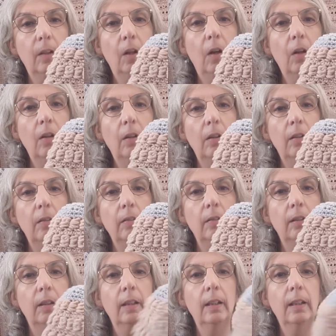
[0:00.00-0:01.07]
color.
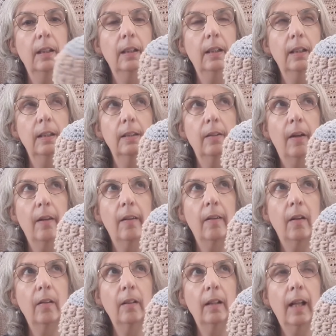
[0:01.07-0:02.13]
So I
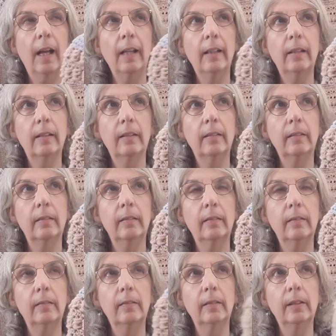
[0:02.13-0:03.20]
thought, like,
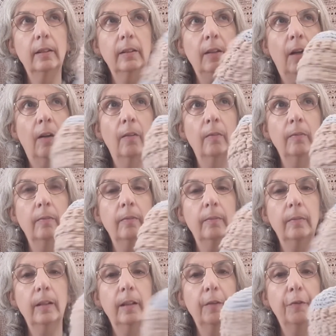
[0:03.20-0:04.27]
you know,
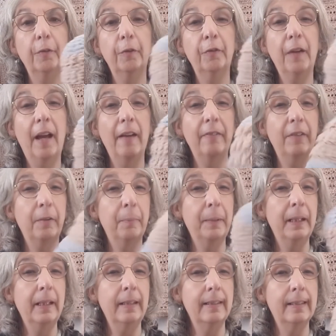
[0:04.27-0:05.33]
if you've ever
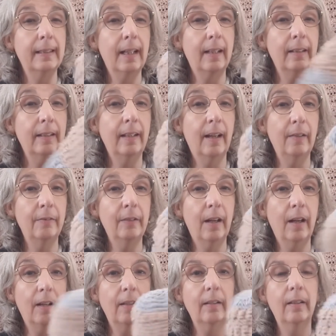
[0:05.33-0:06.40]
been in
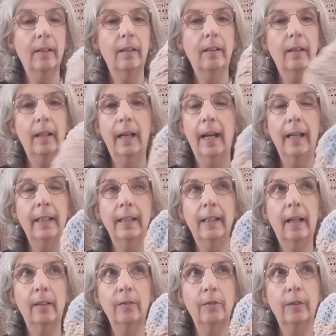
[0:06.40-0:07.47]
Scandinavia, any
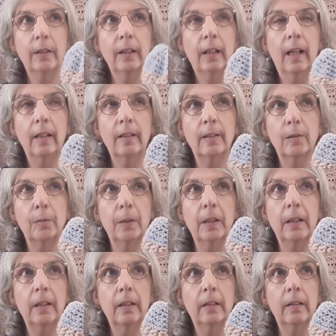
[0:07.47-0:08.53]
country like
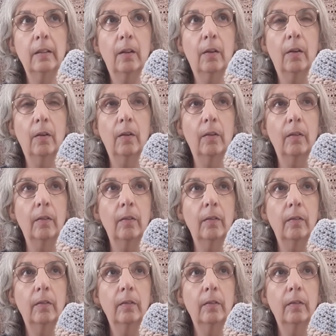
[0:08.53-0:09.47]
Sweden or